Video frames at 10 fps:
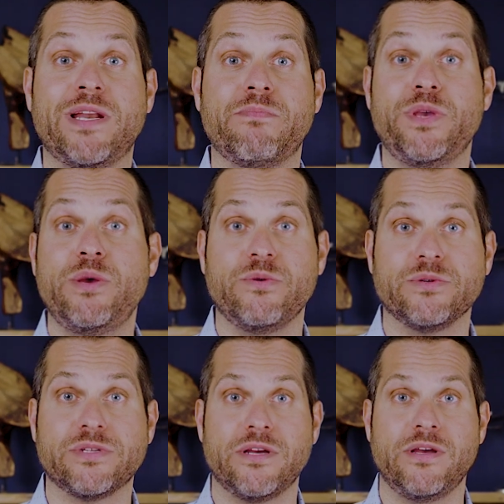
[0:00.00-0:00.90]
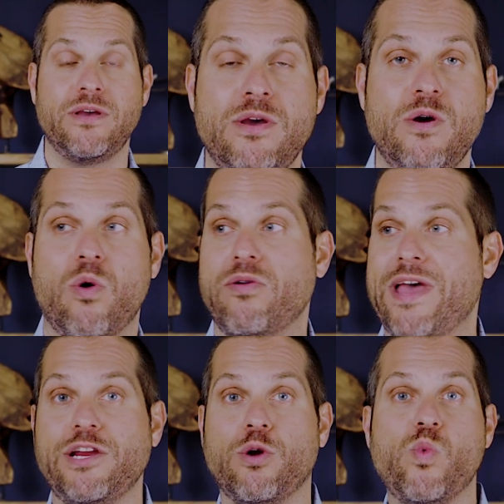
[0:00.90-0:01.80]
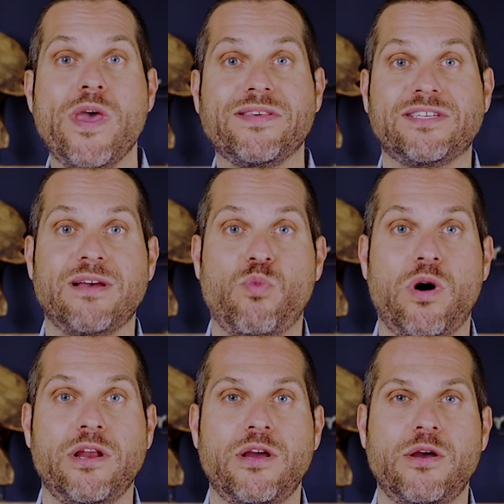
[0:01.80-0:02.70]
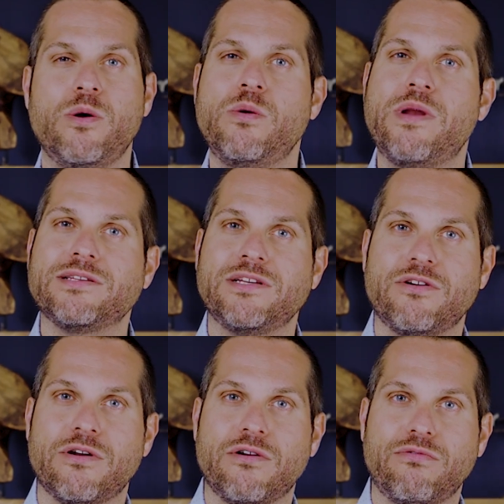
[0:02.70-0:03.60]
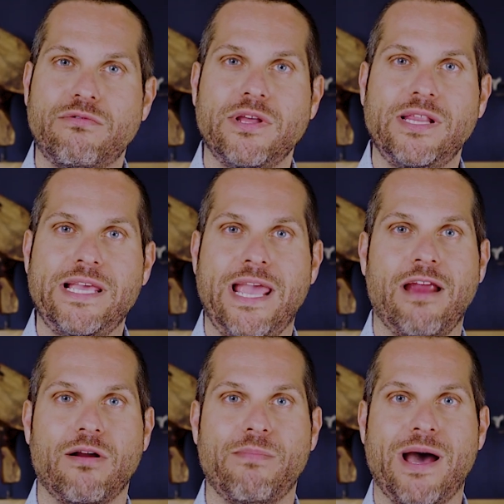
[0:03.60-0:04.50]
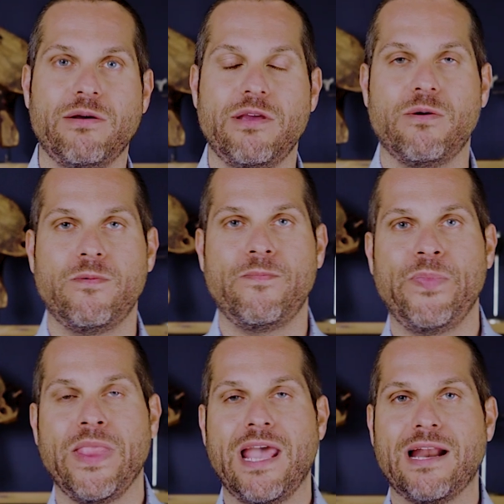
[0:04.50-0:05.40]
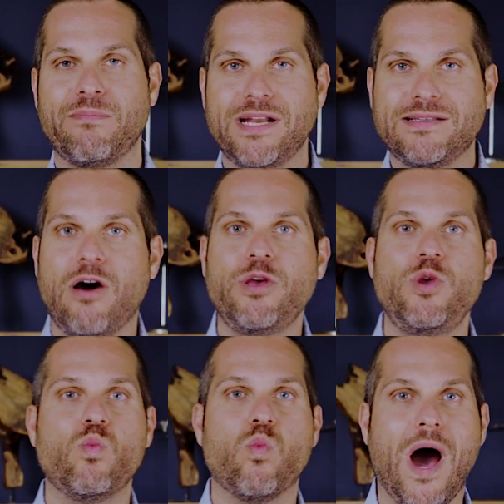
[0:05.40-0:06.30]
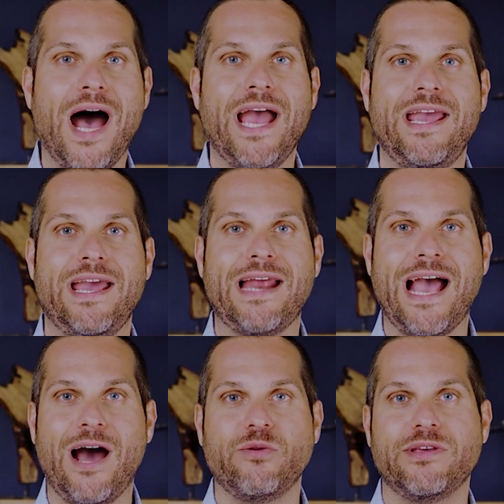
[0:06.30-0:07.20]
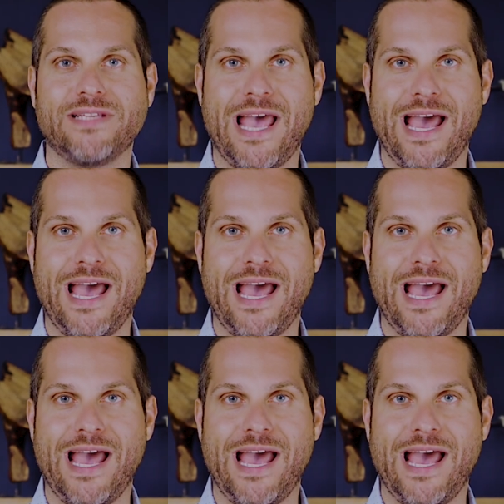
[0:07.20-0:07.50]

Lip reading: been abused, or that you're with someone who doesn't really care about you. And I'm going to tell you why and how this